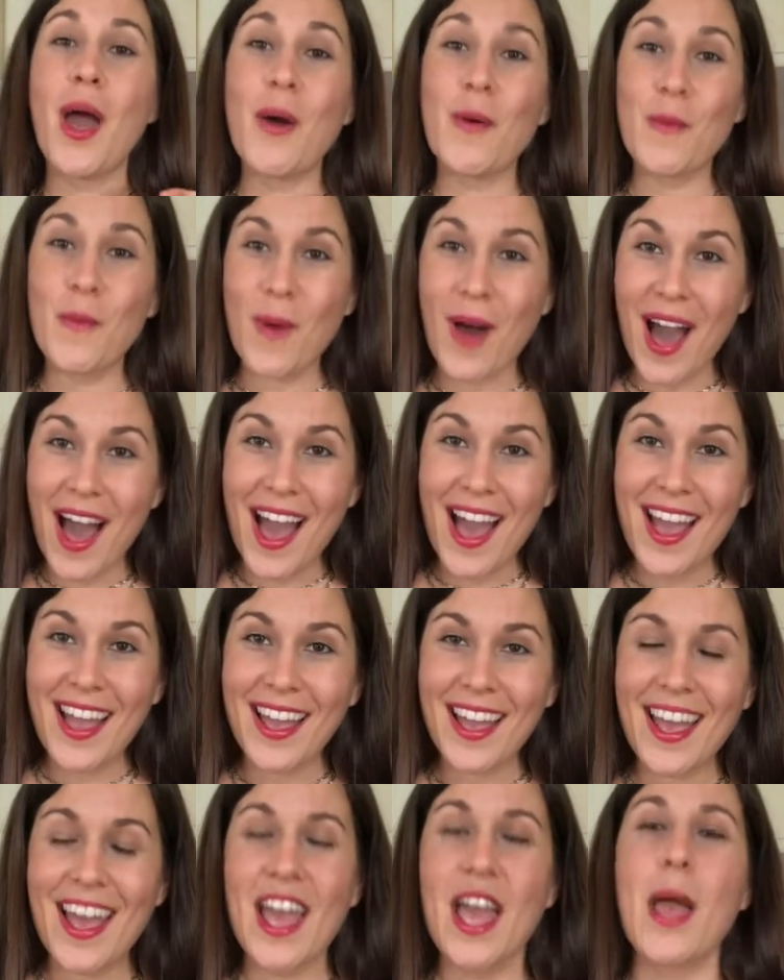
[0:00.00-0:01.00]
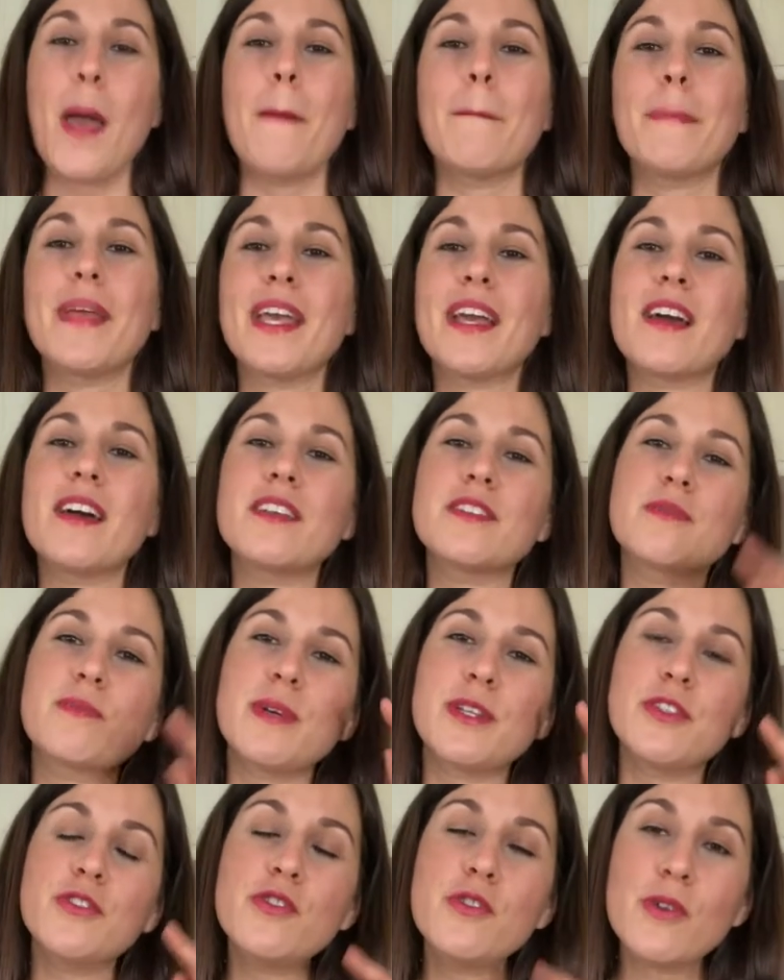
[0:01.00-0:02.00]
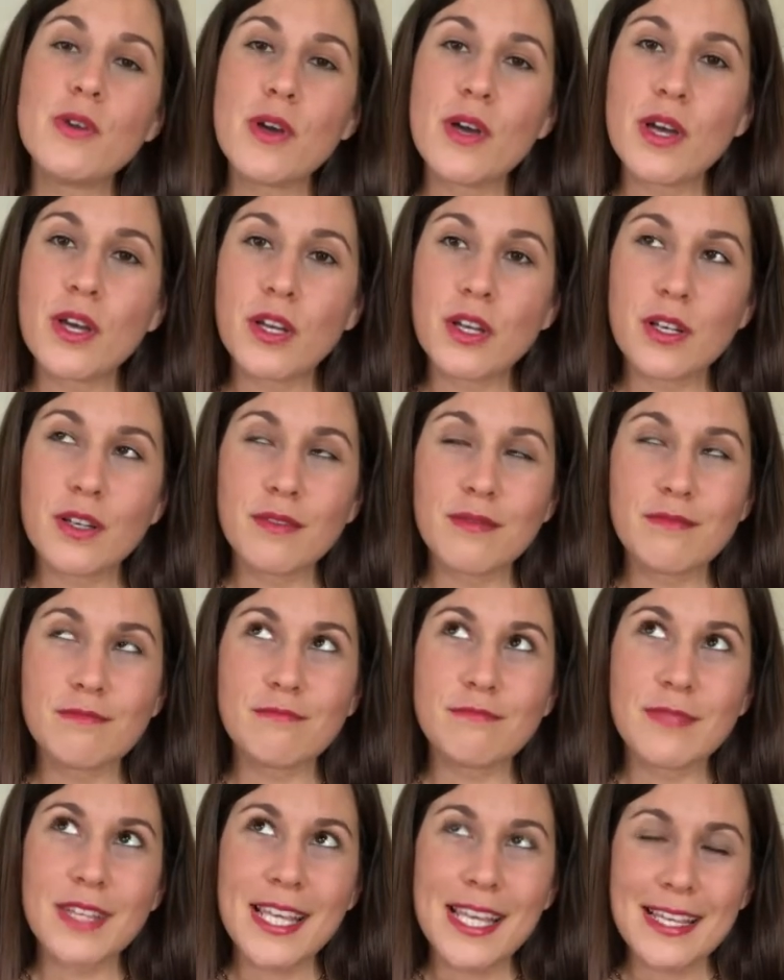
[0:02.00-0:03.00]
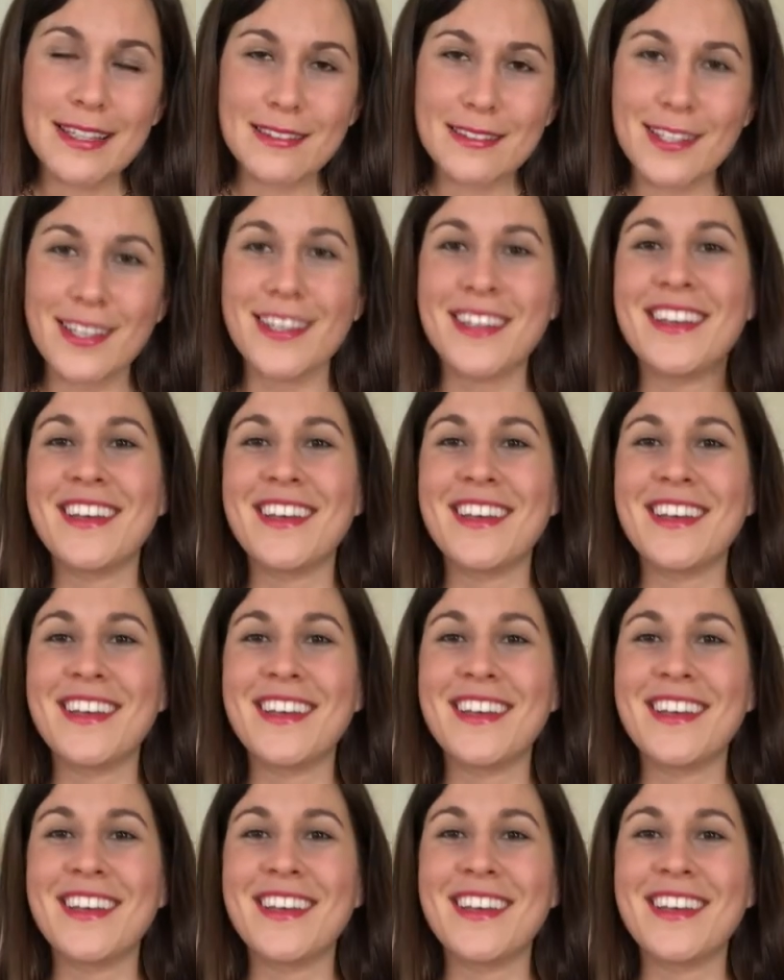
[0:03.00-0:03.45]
Why? Because when you eat